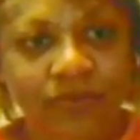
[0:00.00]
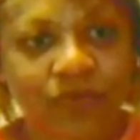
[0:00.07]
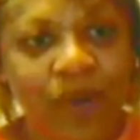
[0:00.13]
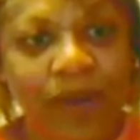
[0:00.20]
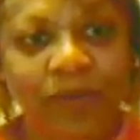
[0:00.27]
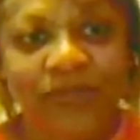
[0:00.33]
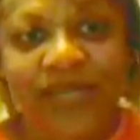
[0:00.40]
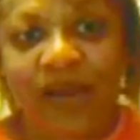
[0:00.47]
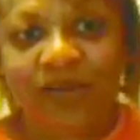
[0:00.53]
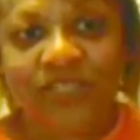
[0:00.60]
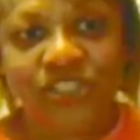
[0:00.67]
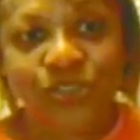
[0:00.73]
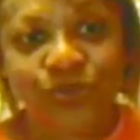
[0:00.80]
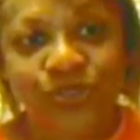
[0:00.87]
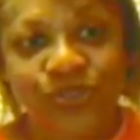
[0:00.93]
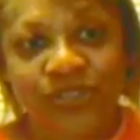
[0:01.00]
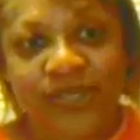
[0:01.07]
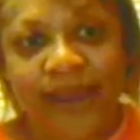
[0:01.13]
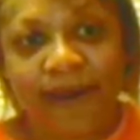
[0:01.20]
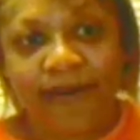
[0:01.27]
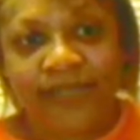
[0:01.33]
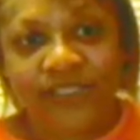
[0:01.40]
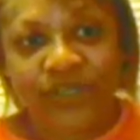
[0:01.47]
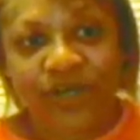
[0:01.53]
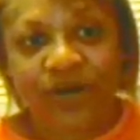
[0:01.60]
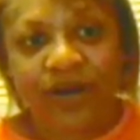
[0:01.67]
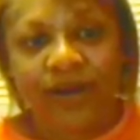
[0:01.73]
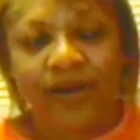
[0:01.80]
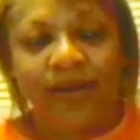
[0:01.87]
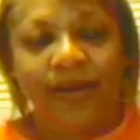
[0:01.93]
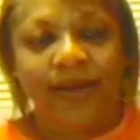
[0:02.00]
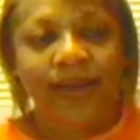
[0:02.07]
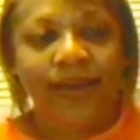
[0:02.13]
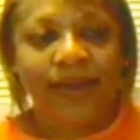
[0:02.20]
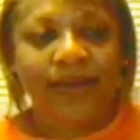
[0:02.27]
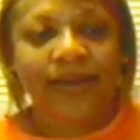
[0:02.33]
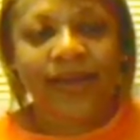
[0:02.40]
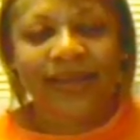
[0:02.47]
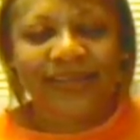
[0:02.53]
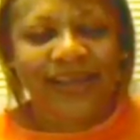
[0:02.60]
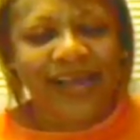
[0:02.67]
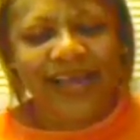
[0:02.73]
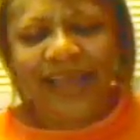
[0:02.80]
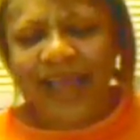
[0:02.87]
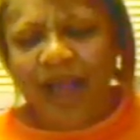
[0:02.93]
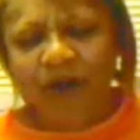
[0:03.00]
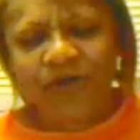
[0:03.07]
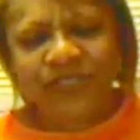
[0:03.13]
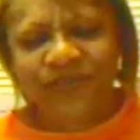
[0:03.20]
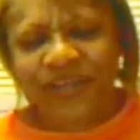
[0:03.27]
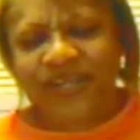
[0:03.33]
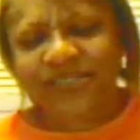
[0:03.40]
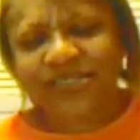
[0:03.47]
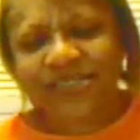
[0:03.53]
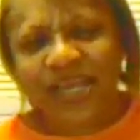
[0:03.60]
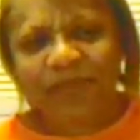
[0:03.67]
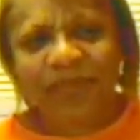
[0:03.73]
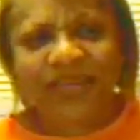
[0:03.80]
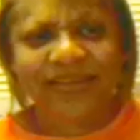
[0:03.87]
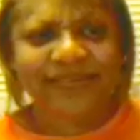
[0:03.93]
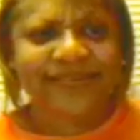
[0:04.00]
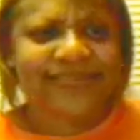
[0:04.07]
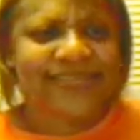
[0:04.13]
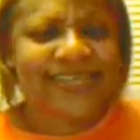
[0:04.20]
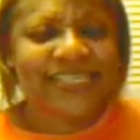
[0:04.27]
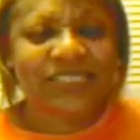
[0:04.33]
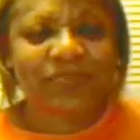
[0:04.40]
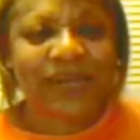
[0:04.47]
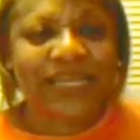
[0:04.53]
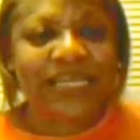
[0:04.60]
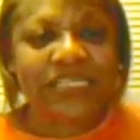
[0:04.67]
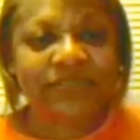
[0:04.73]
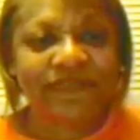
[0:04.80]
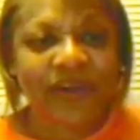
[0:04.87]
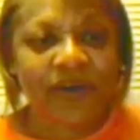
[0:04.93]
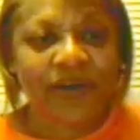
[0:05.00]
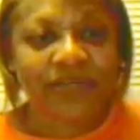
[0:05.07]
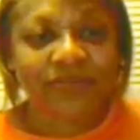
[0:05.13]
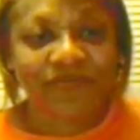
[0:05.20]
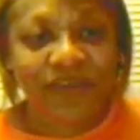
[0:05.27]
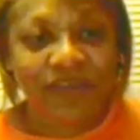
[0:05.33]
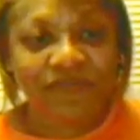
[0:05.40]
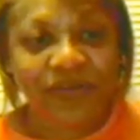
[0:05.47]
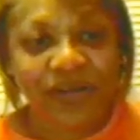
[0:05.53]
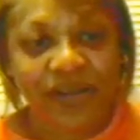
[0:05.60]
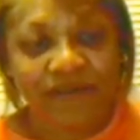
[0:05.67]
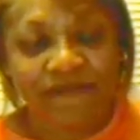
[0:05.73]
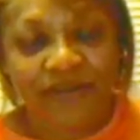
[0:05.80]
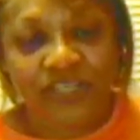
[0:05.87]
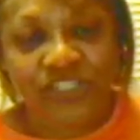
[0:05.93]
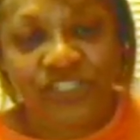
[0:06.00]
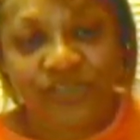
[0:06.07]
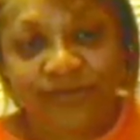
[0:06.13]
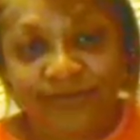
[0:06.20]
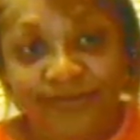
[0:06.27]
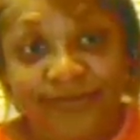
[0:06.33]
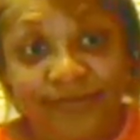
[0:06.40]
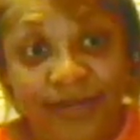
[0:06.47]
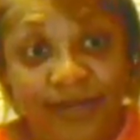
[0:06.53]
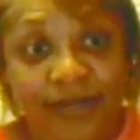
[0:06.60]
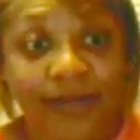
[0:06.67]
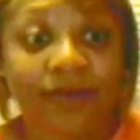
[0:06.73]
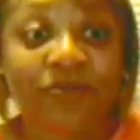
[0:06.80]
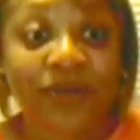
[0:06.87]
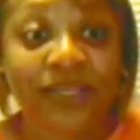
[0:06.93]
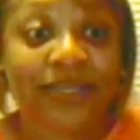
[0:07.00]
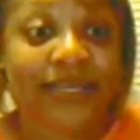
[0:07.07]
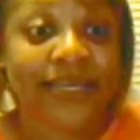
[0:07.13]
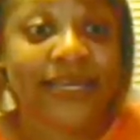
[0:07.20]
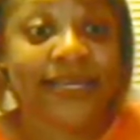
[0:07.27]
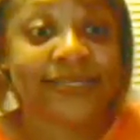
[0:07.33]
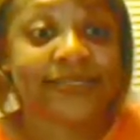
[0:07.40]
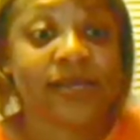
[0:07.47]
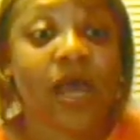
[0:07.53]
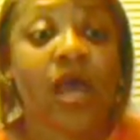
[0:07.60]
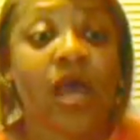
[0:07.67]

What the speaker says: Robert Downey Jr.'s character. And I always forget his name because he's my least favorite Avenger. Really, he is.